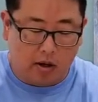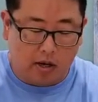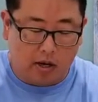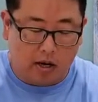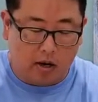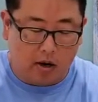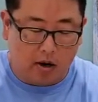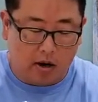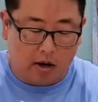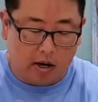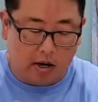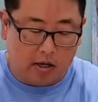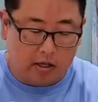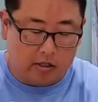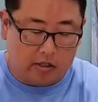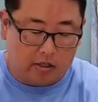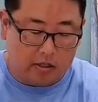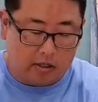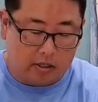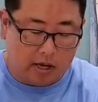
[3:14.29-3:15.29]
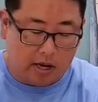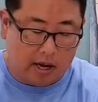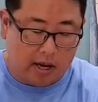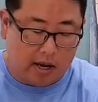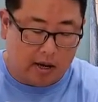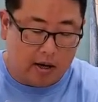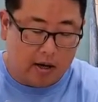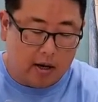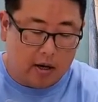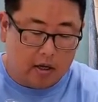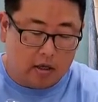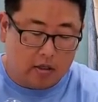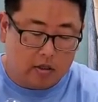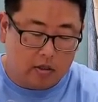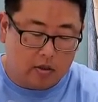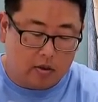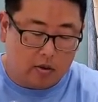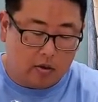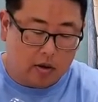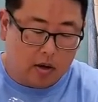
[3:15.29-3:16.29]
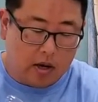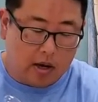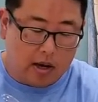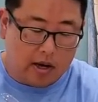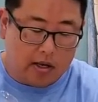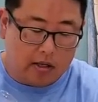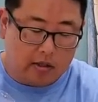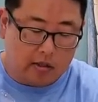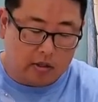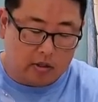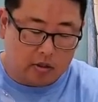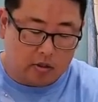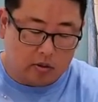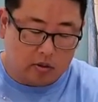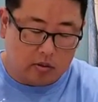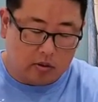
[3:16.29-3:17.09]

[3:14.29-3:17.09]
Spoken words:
hair and I used to tie it. So I used to